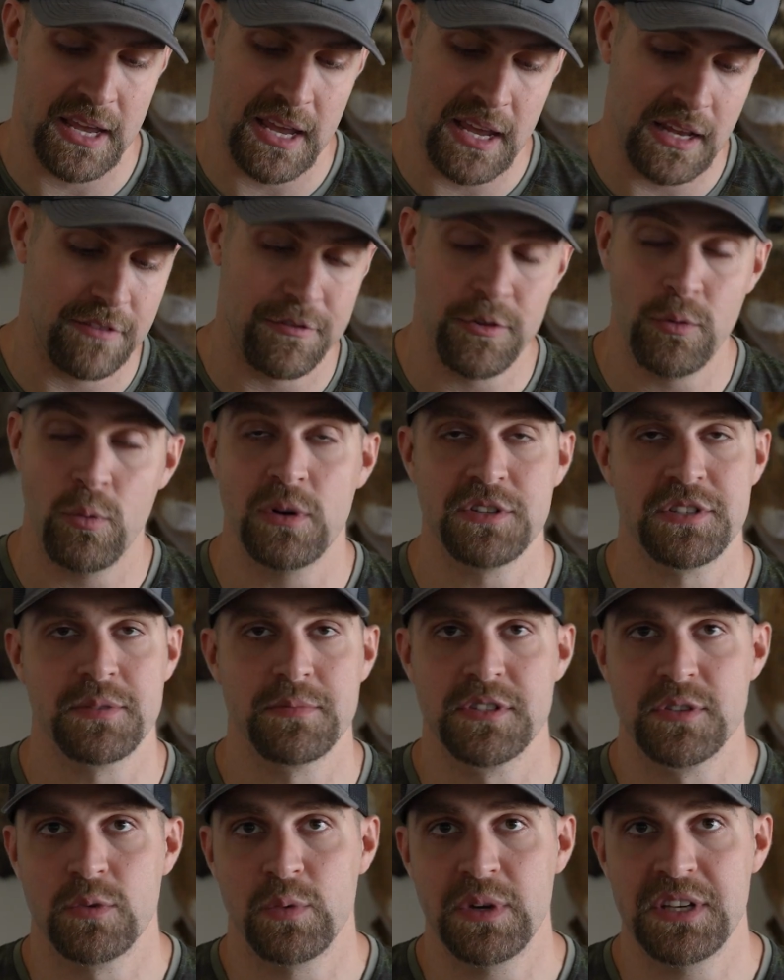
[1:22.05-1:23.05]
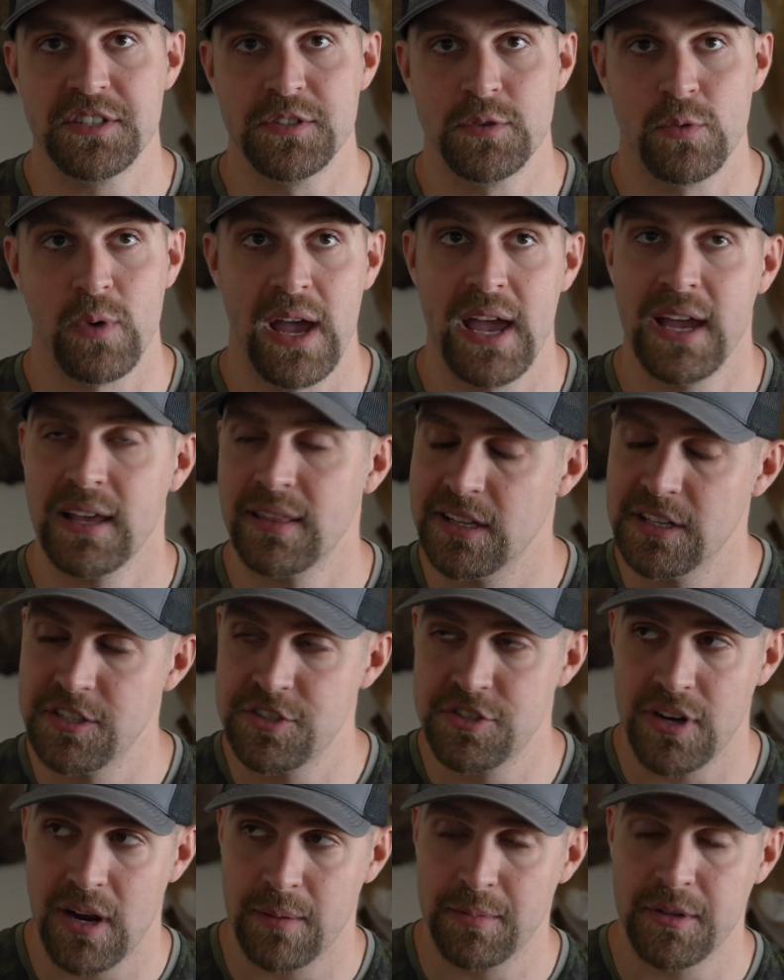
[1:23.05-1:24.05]
And if you want some sweet swag, they
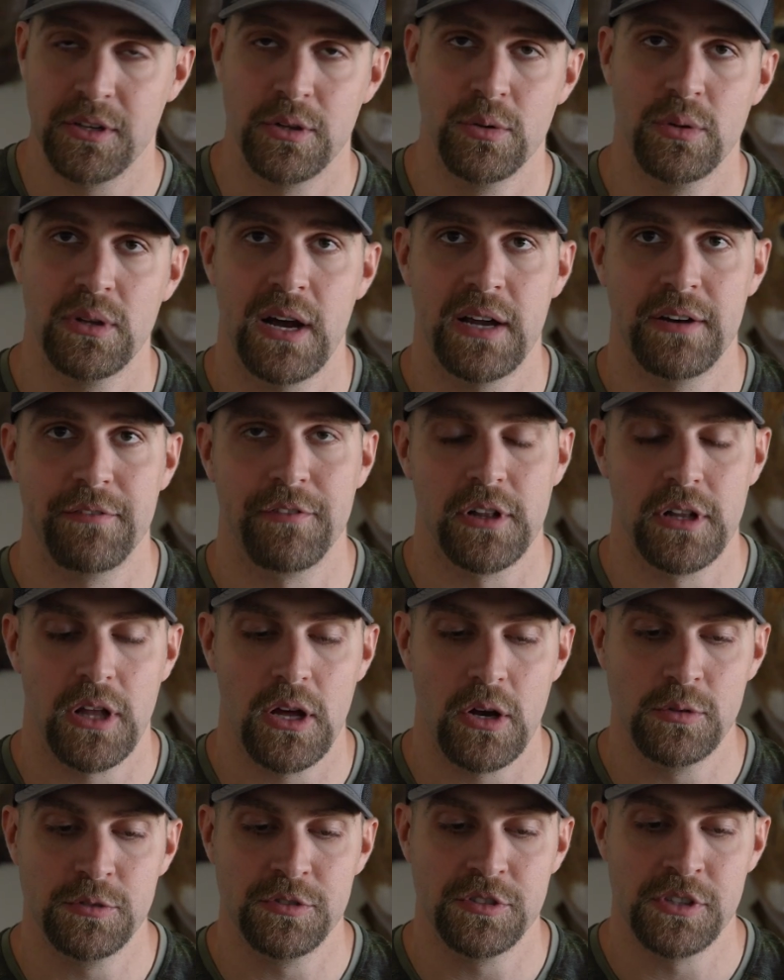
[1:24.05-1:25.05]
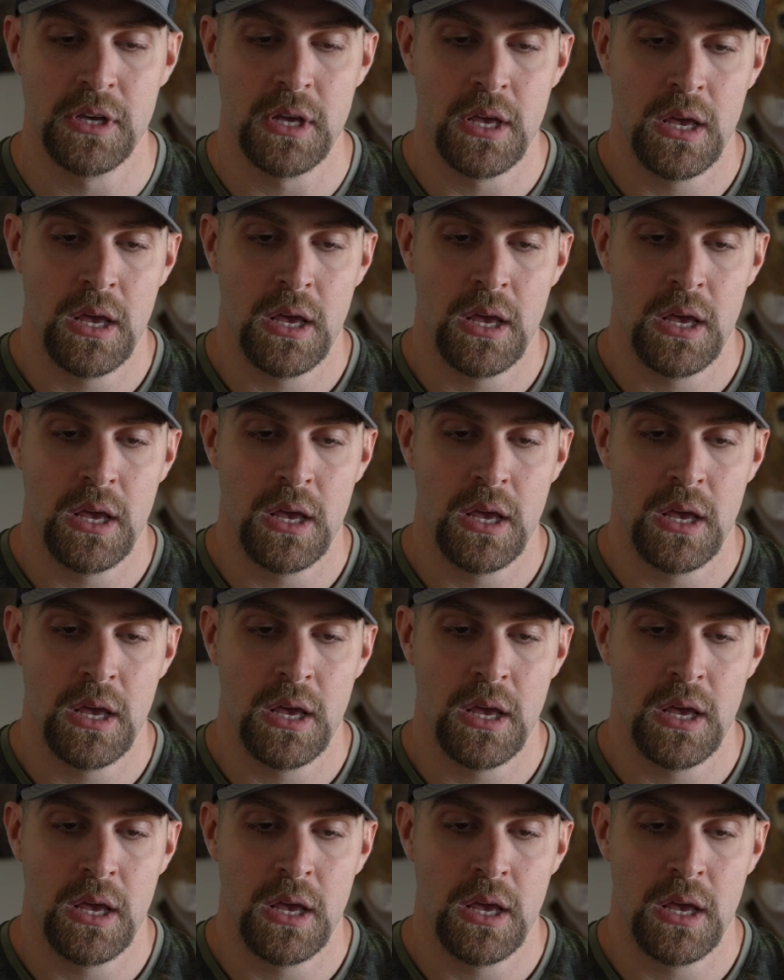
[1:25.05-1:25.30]
just dropped a new line of clothes.